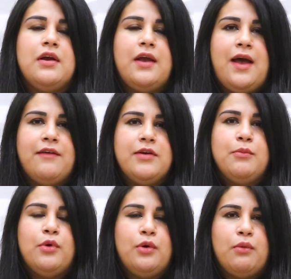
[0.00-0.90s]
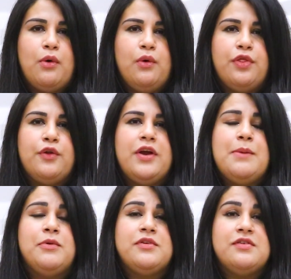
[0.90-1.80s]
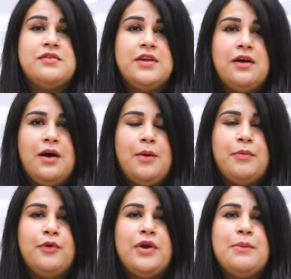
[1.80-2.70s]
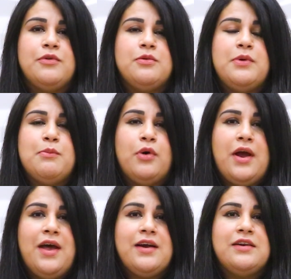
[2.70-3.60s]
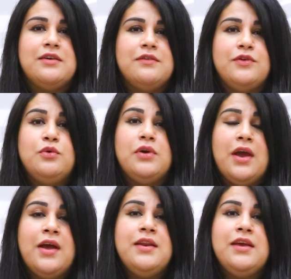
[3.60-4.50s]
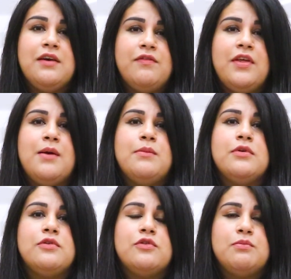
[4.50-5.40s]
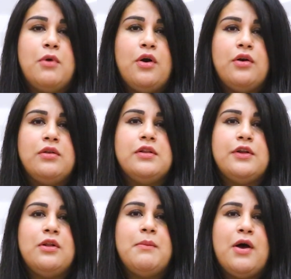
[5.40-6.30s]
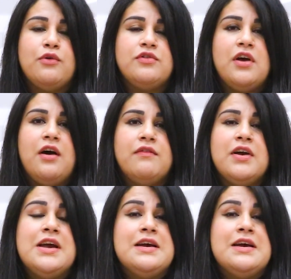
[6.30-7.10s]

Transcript: having more growth, they're able to sit up, they're able to be more active, you can give them small little amounts of